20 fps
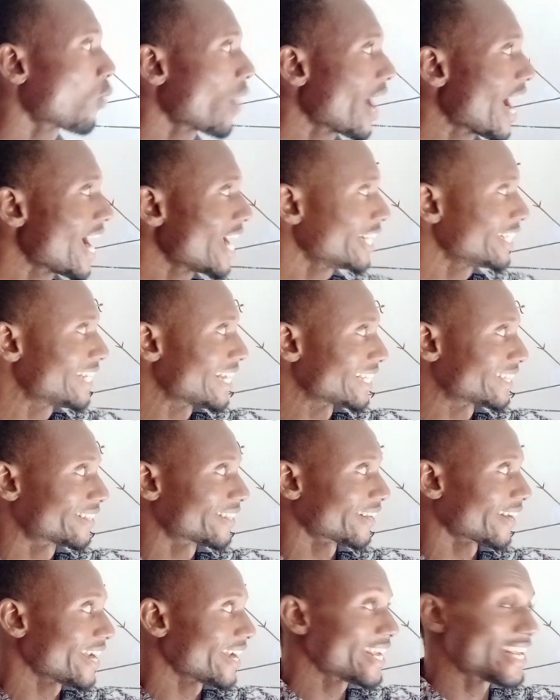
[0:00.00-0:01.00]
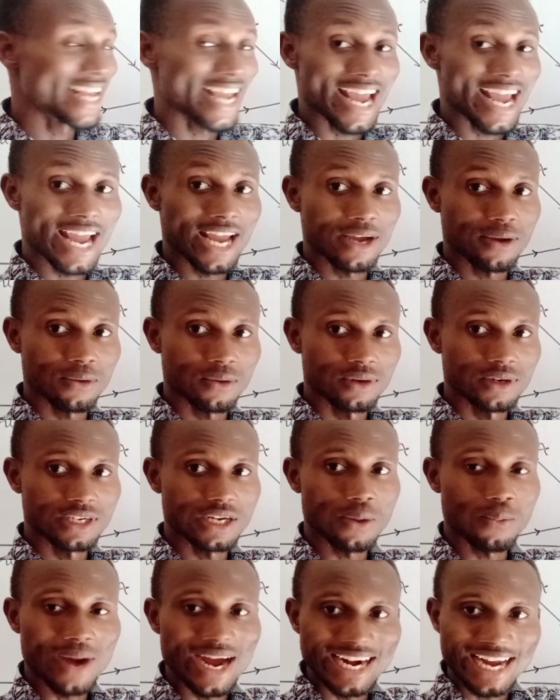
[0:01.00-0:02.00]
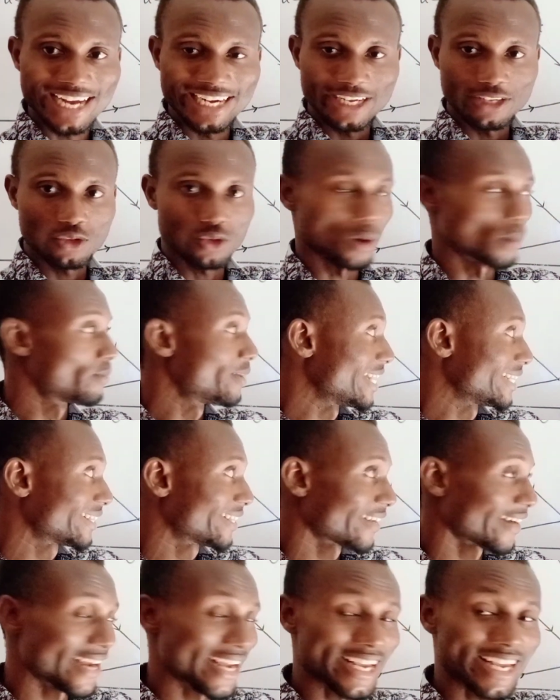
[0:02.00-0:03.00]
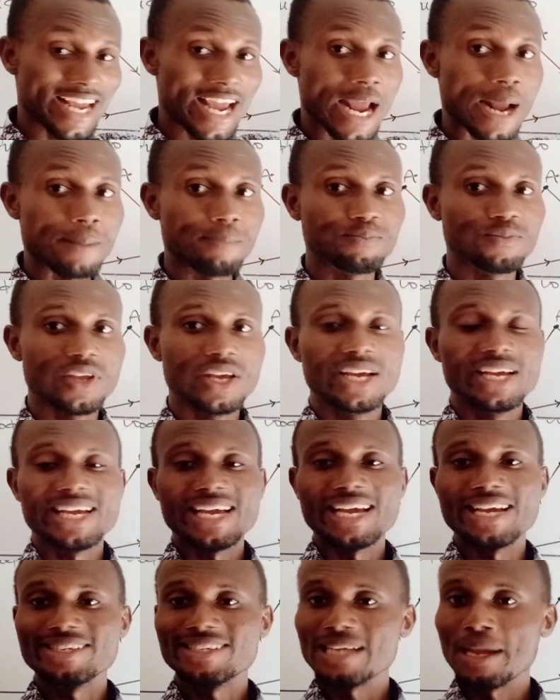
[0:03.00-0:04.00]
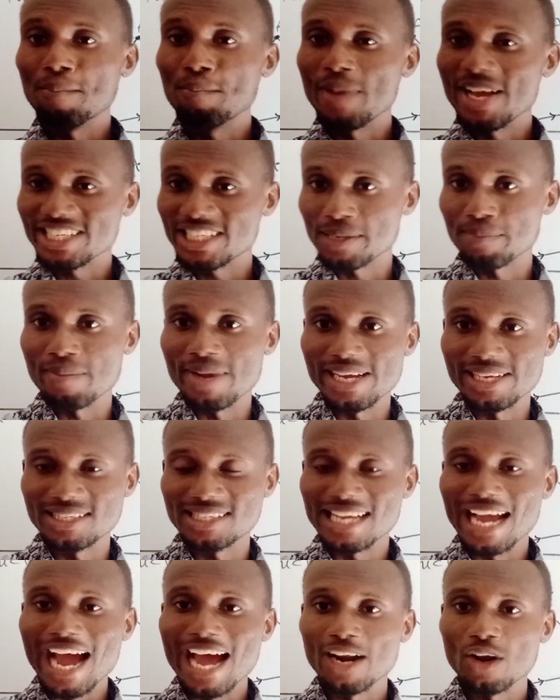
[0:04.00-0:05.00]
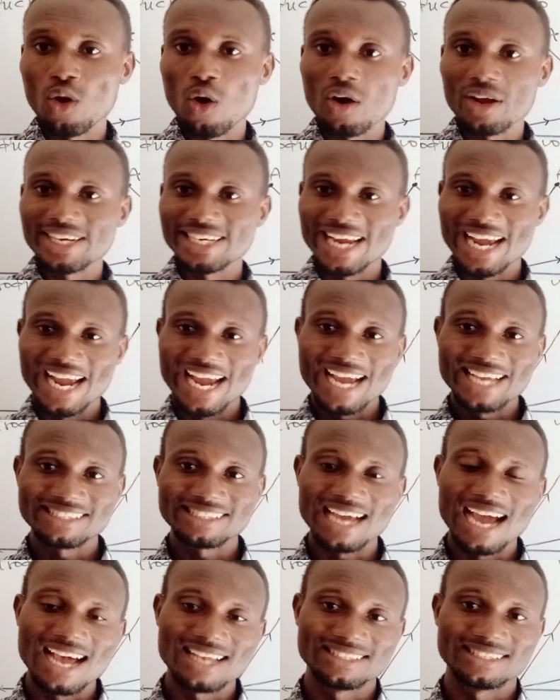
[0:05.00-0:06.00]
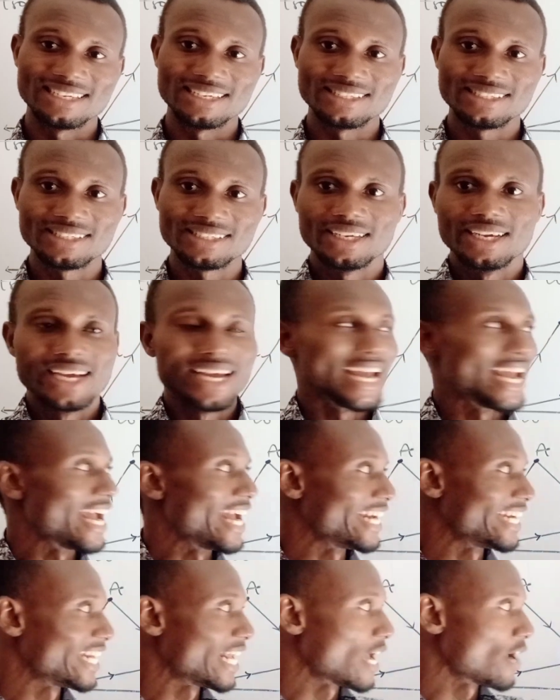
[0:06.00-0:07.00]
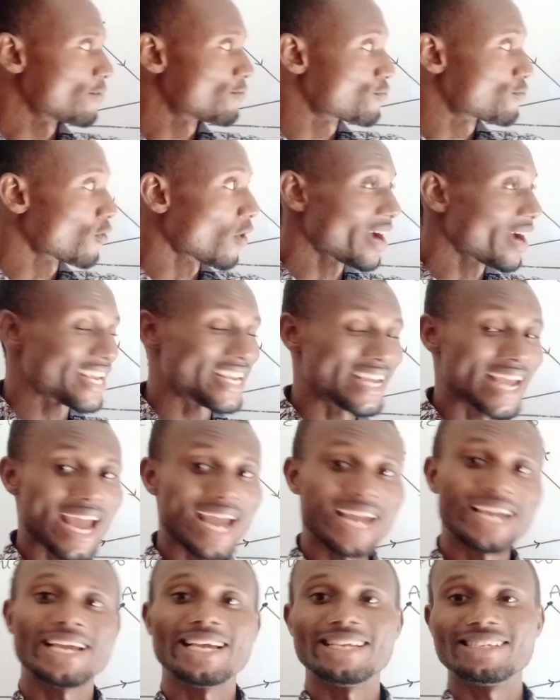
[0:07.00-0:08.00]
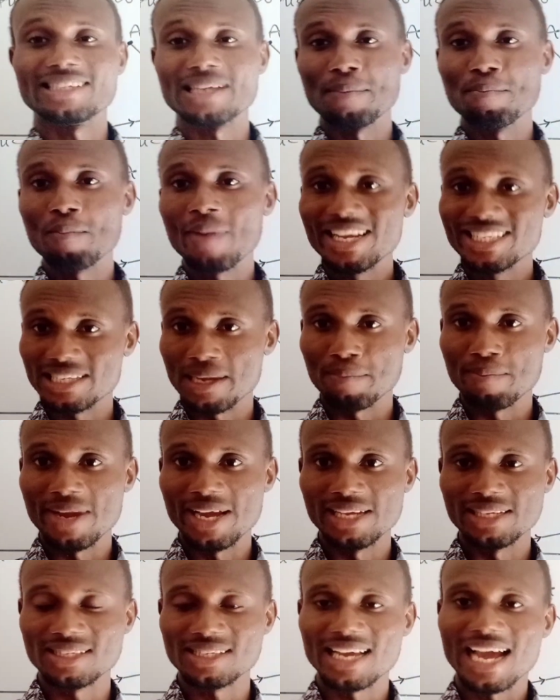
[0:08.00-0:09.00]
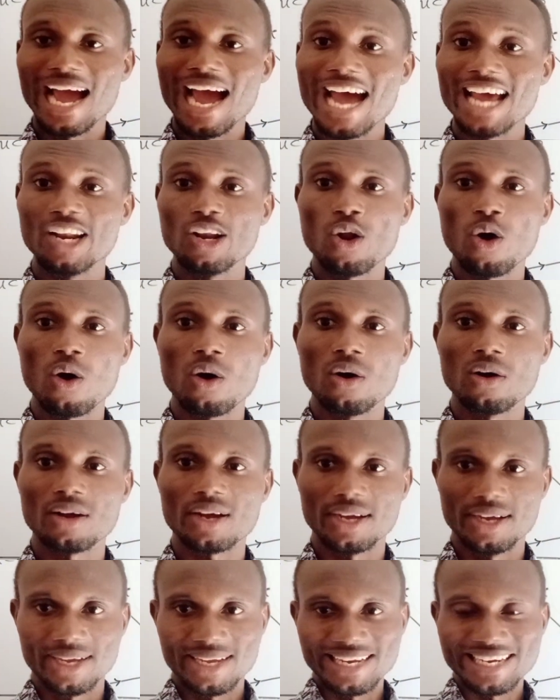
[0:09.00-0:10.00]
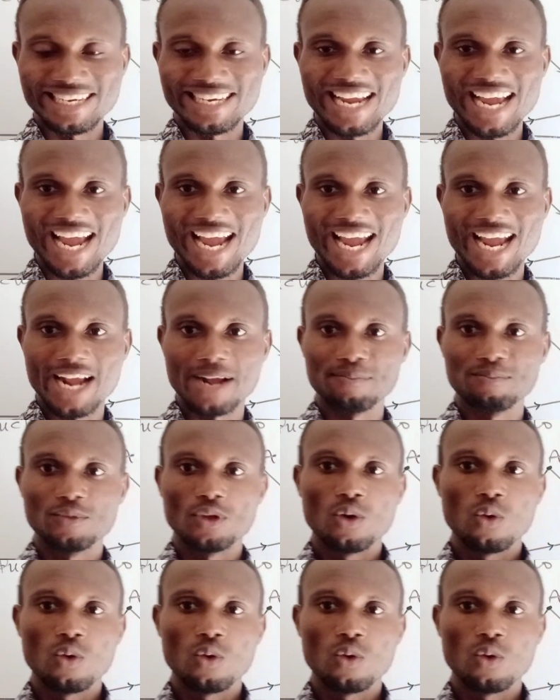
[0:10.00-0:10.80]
Where the 3 here, the one at the top, the 3 here is a measurement along the S-axis, and the 4 here is a measurement along the